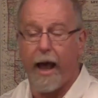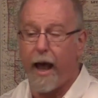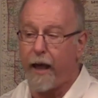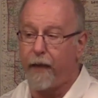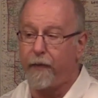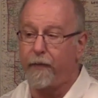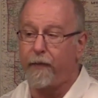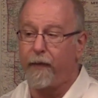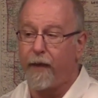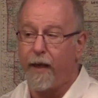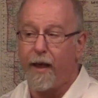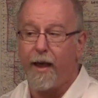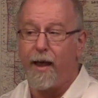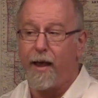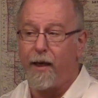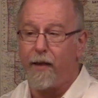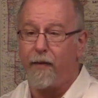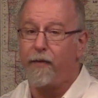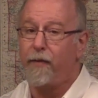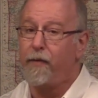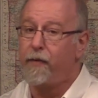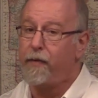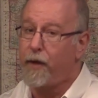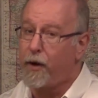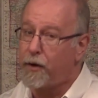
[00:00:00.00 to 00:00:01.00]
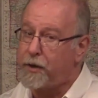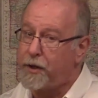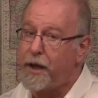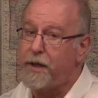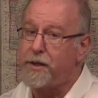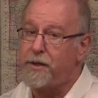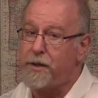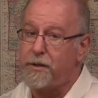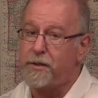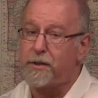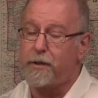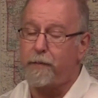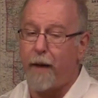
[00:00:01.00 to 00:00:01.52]
And their
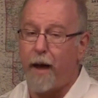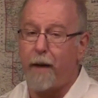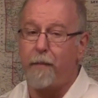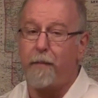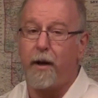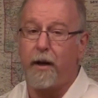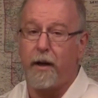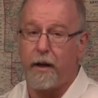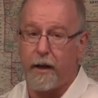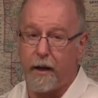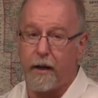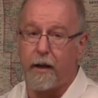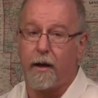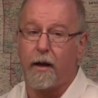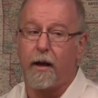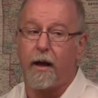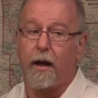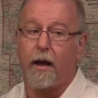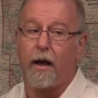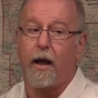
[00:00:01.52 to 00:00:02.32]
teachings about money